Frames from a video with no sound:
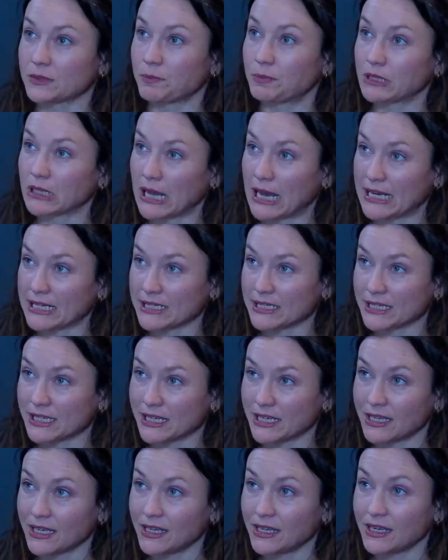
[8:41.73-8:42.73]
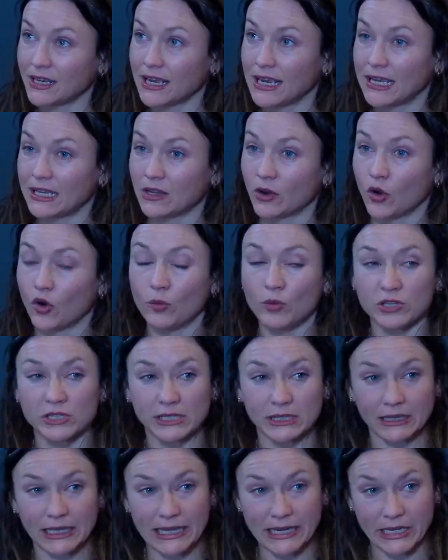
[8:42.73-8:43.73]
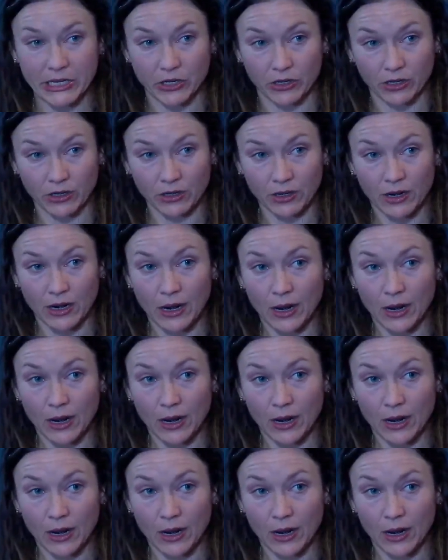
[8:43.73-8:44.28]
plasticky and almost linear,